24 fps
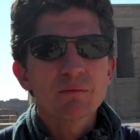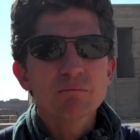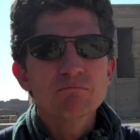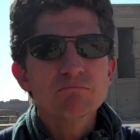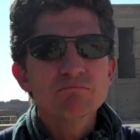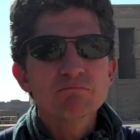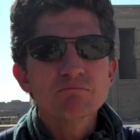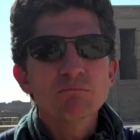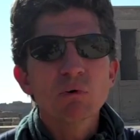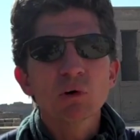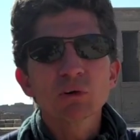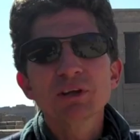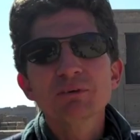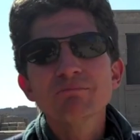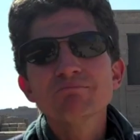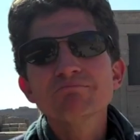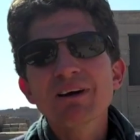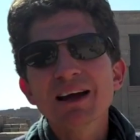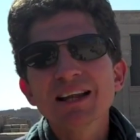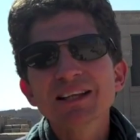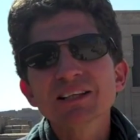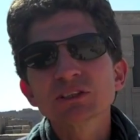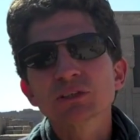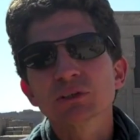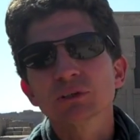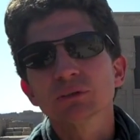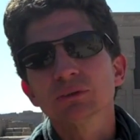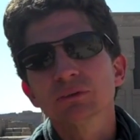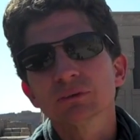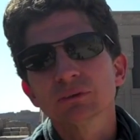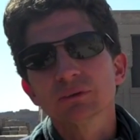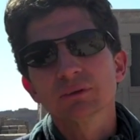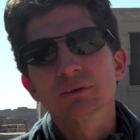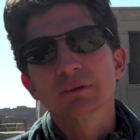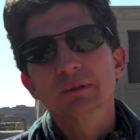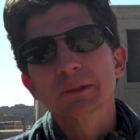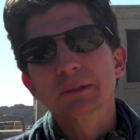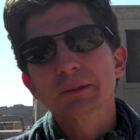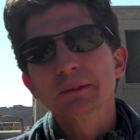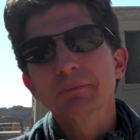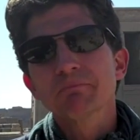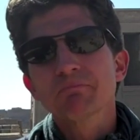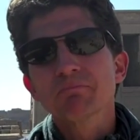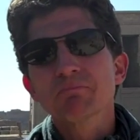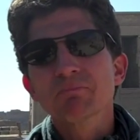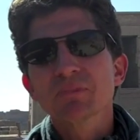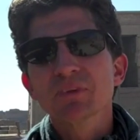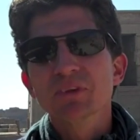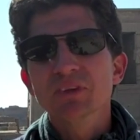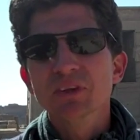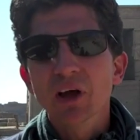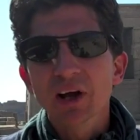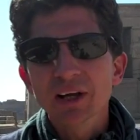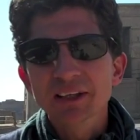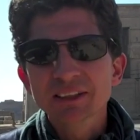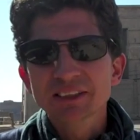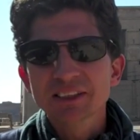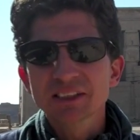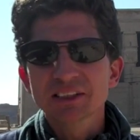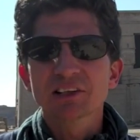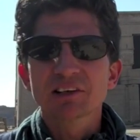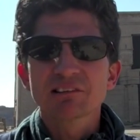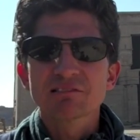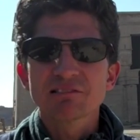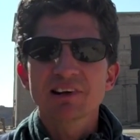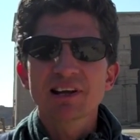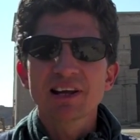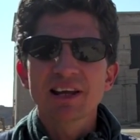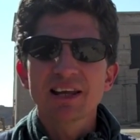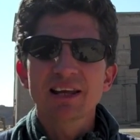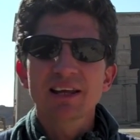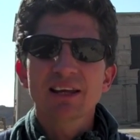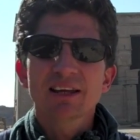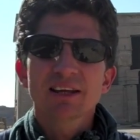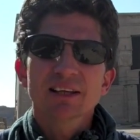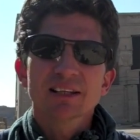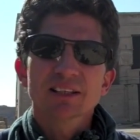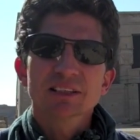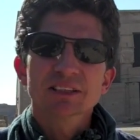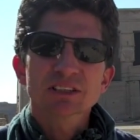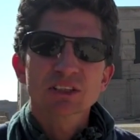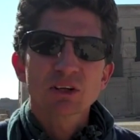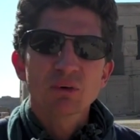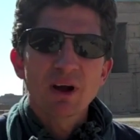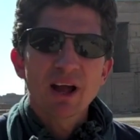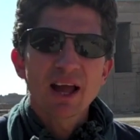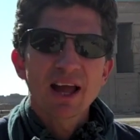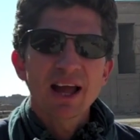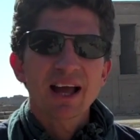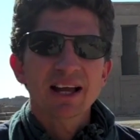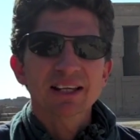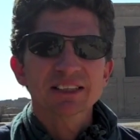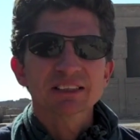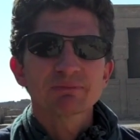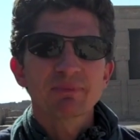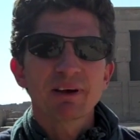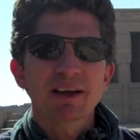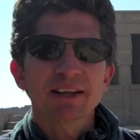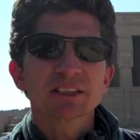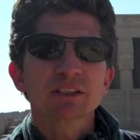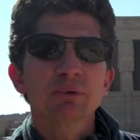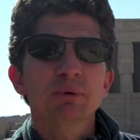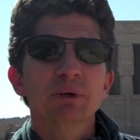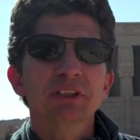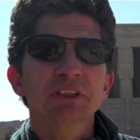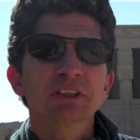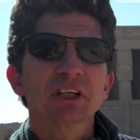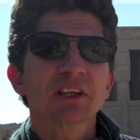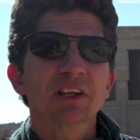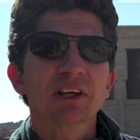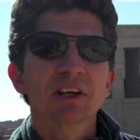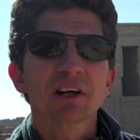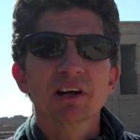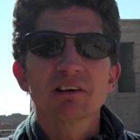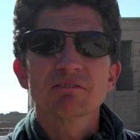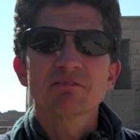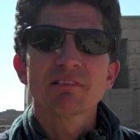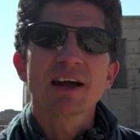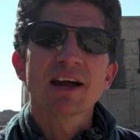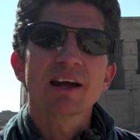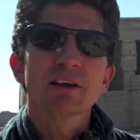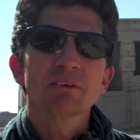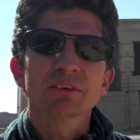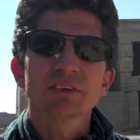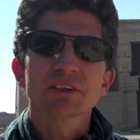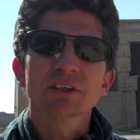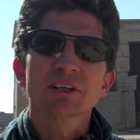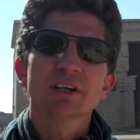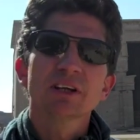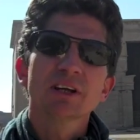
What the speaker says: monumental 90-degree square aspect to each other around